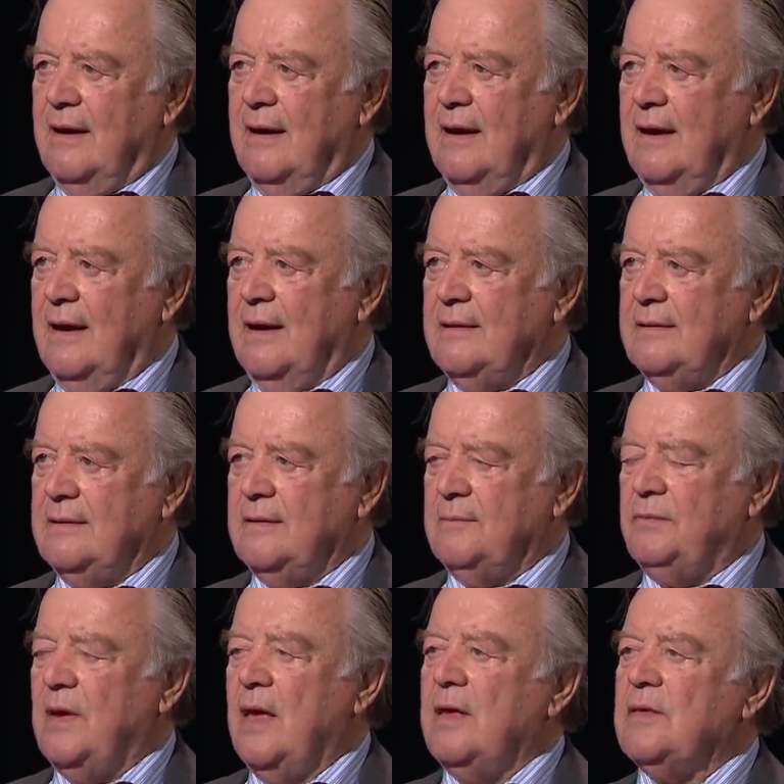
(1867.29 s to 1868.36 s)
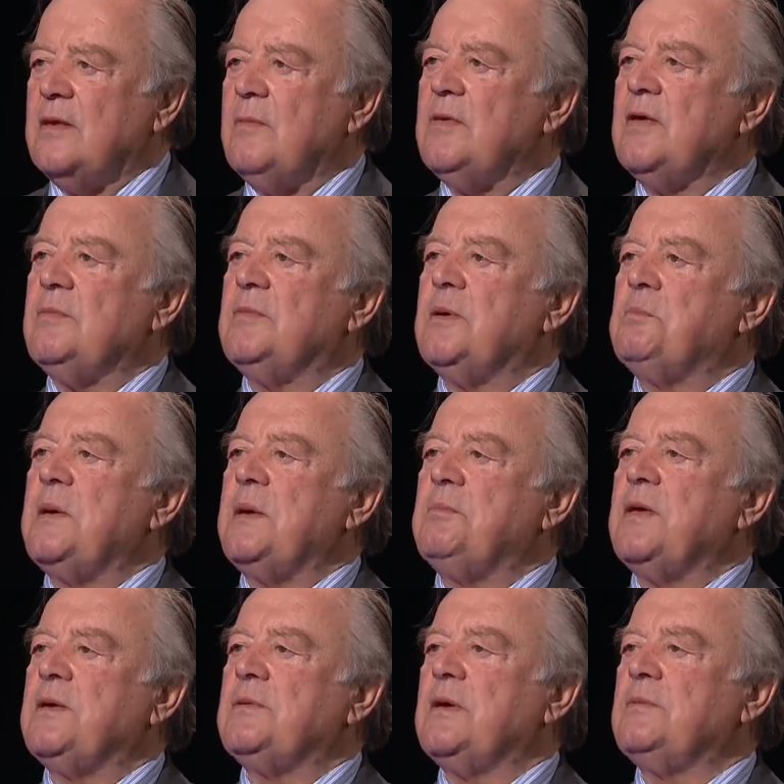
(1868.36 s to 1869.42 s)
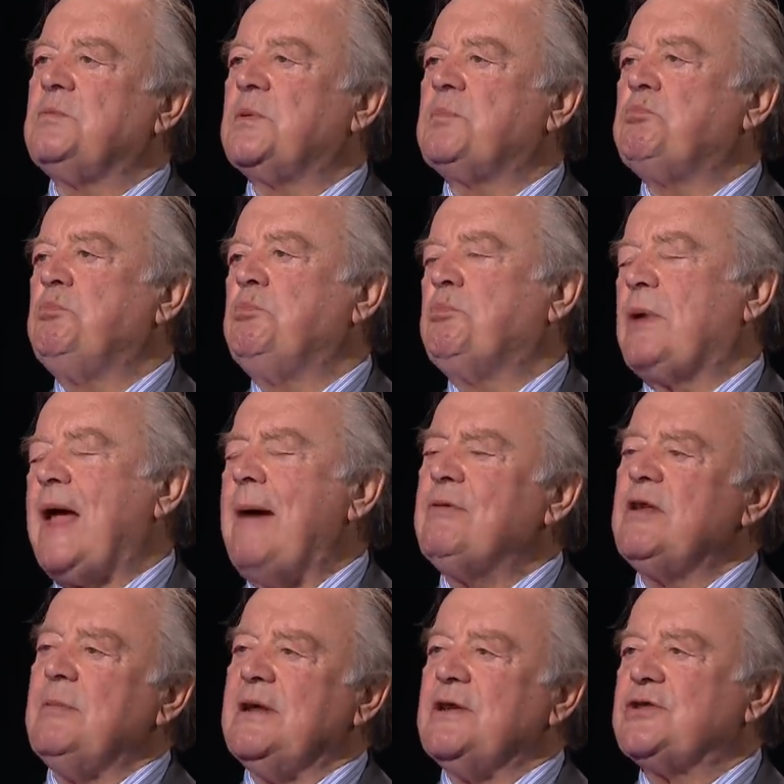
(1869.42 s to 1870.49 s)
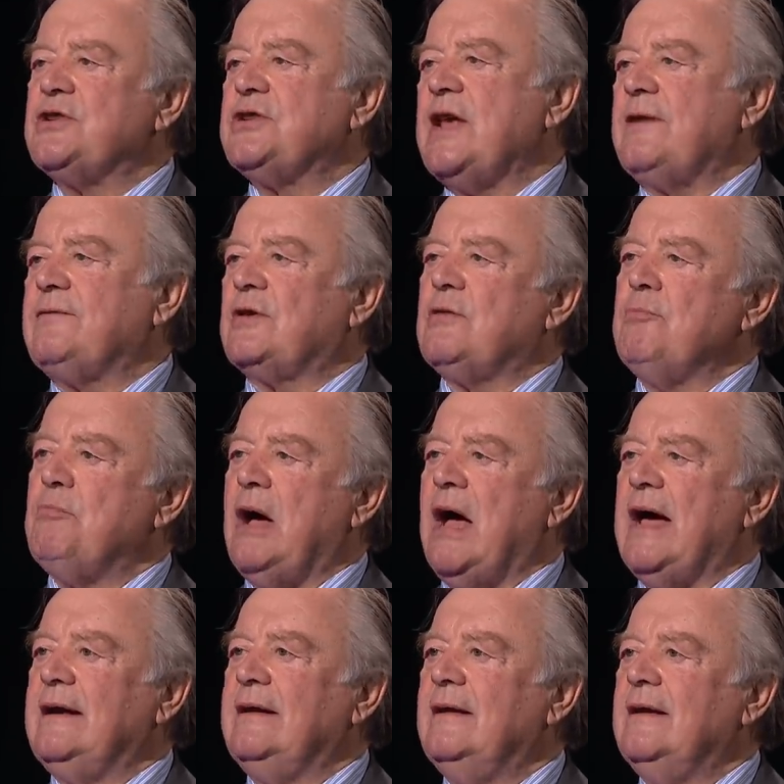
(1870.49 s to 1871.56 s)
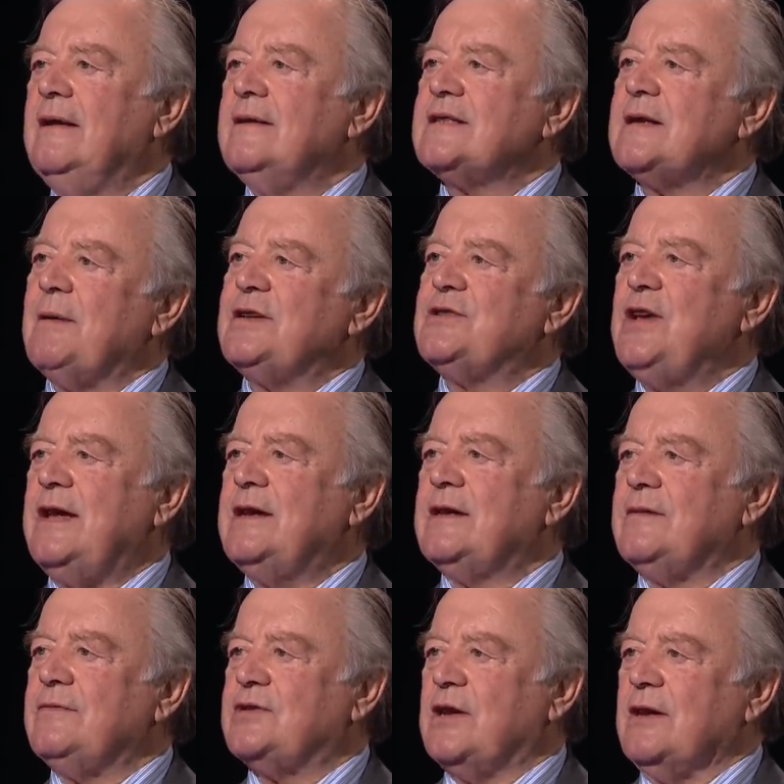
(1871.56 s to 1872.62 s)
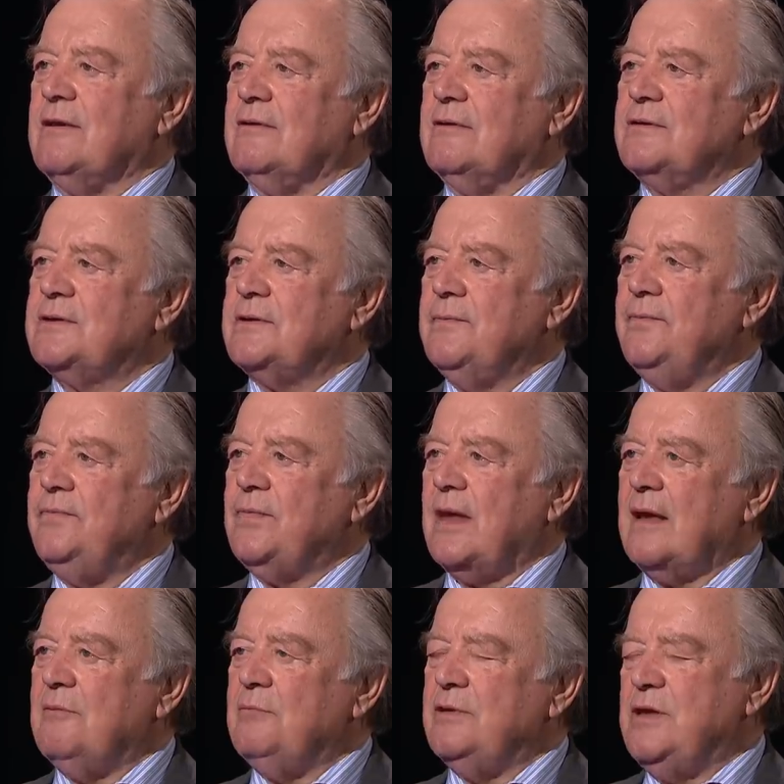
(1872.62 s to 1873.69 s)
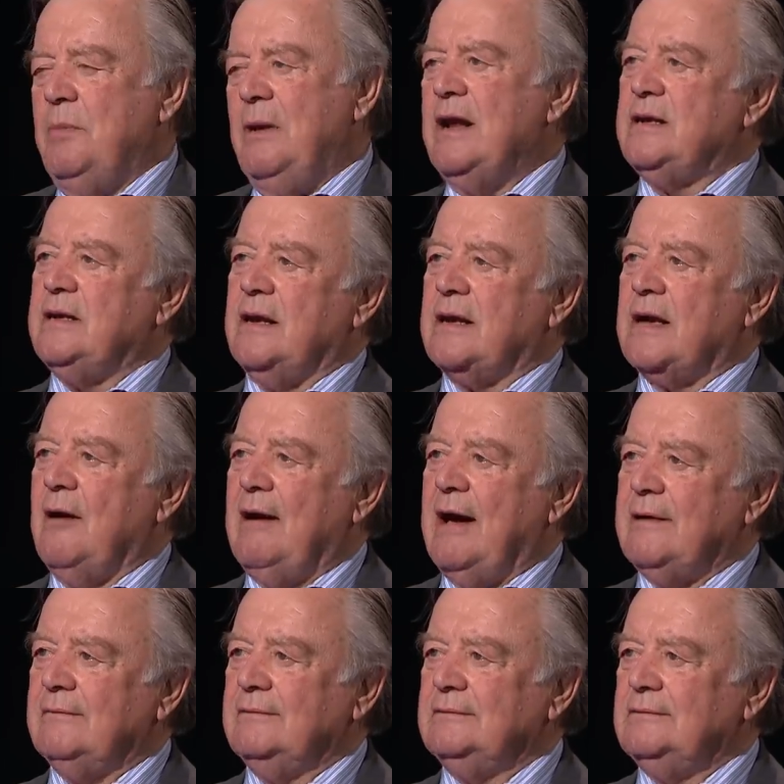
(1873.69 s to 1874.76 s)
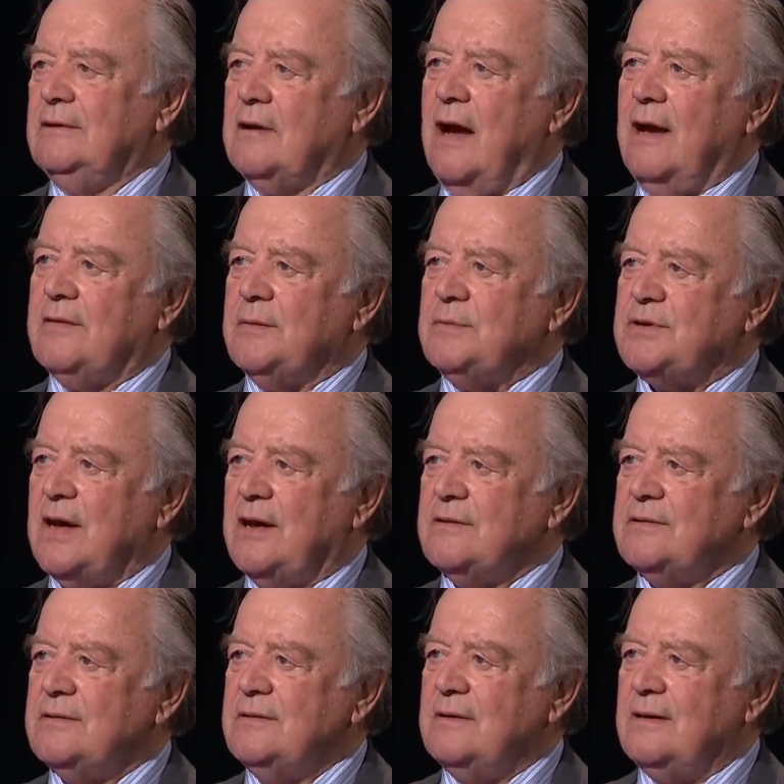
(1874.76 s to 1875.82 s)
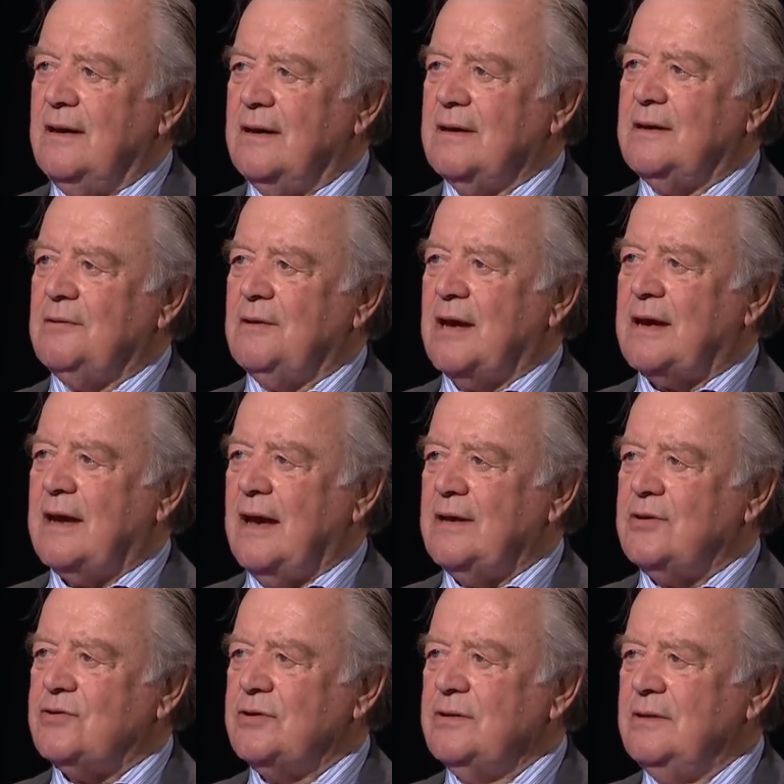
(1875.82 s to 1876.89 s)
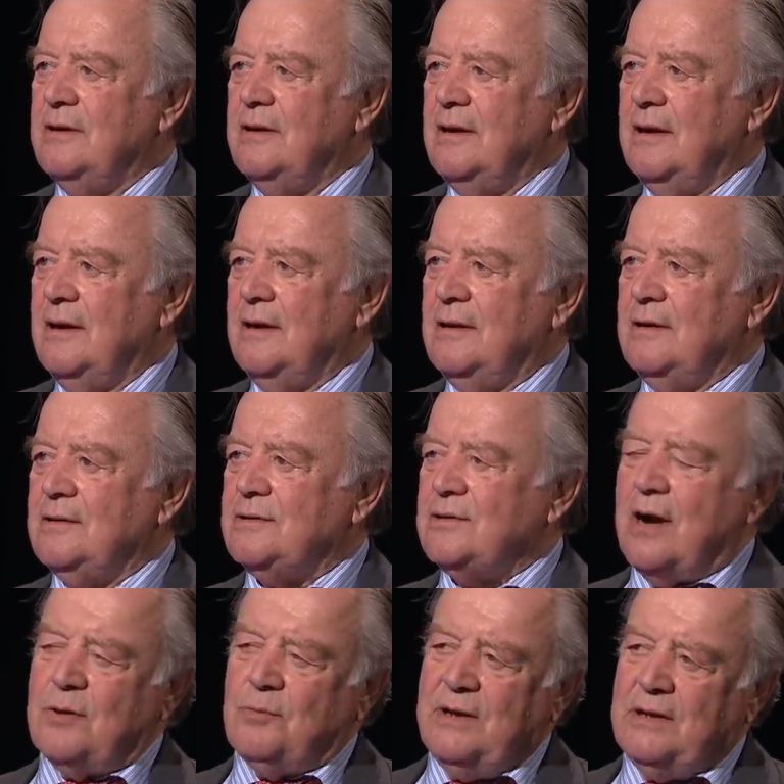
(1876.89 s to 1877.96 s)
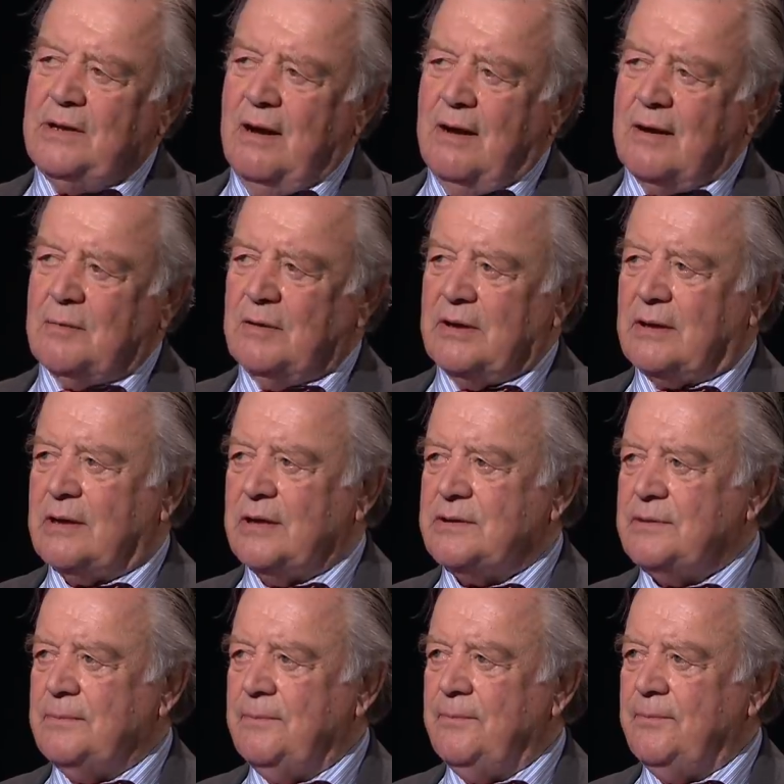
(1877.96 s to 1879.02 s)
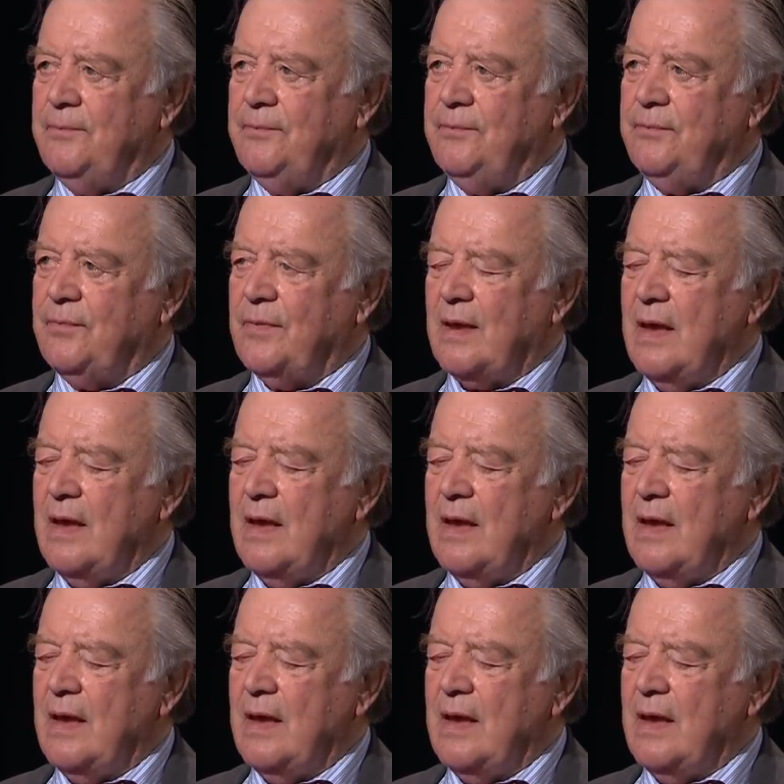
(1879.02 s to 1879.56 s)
Uh, the, the, the, the, the cabinet ministers had to combine some executive skills with the ability to go out and look out for themselves and argue their case and try to win the argument. Why has that changed?